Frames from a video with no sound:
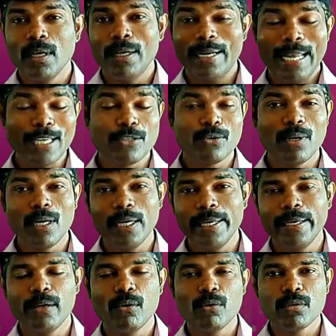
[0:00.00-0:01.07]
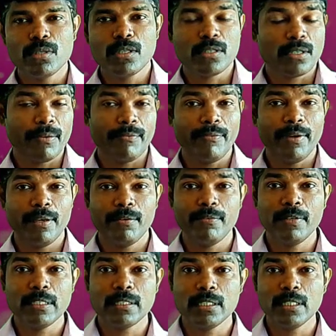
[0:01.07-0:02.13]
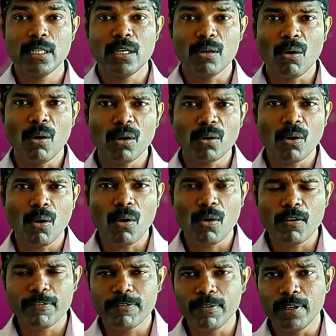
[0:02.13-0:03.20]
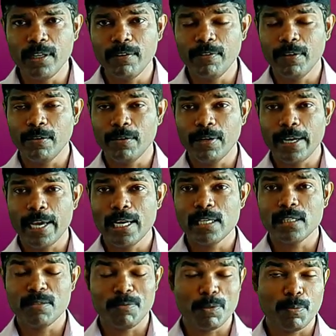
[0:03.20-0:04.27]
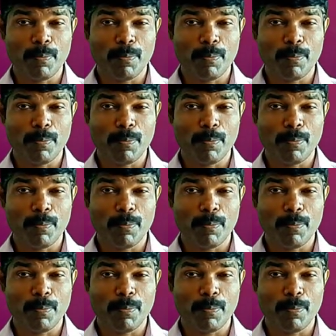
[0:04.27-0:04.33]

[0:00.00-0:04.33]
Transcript: natural ecosystem where we see lot of living organisms,